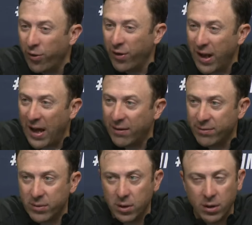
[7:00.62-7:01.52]
in the net
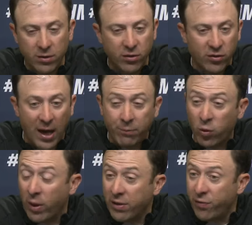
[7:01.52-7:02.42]
to top
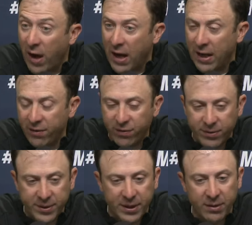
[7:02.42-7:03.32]

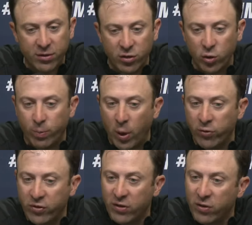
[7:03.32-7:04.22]
25 to 2
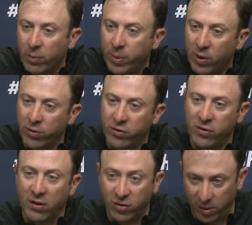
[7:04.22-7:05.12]
postseason
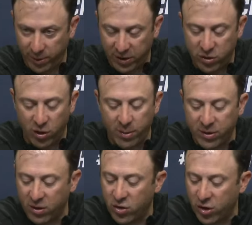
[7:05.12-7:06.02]
appearances, NCAA
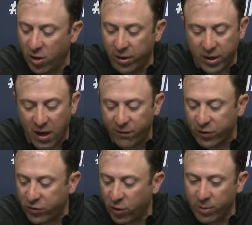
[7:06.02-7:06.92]
tournament this year and a
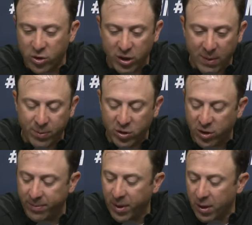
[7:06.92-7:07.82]
conference tournament
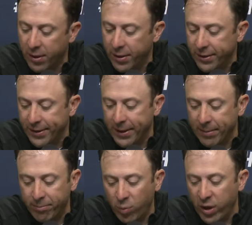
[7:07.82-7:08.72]
championship,
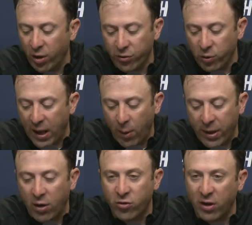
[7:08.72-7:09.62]
we don't do that
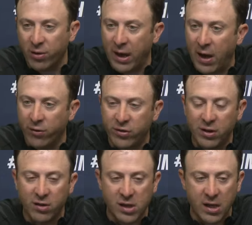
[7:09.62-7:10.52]
without Jalen House.
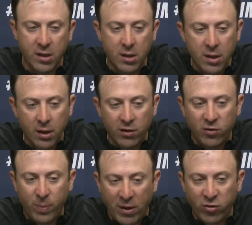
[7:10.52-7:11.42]
He is a
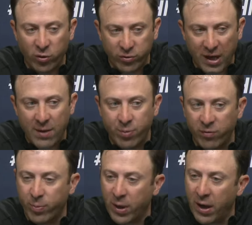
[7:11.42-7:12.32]
special type
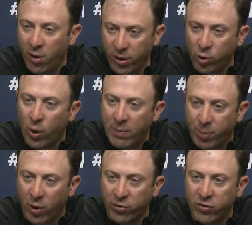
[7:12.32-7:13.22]
of player and a
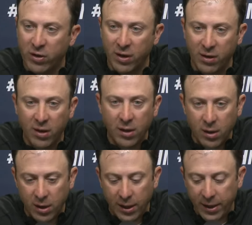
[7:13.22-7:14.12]
great person, and
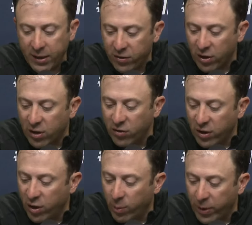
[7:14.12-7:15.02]
he's going to
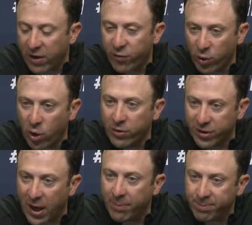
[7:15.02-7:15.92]
continue to play for a long
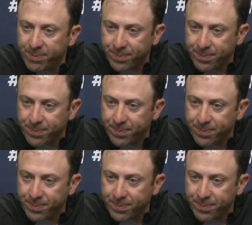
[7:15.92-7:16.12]
time.